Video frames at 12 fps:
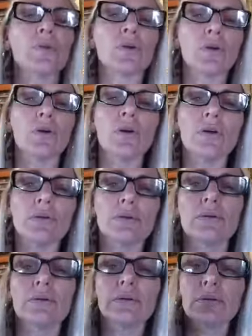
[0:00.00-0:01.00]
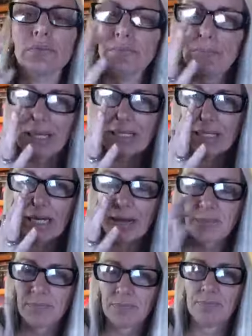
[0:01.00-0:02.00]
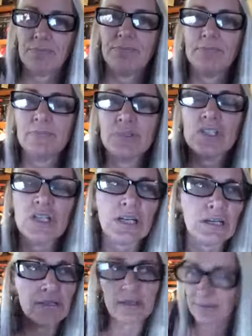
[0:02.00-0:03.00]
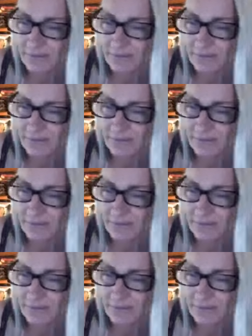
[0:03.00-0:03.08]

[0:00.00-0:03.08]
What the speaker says: the girl picks it up, she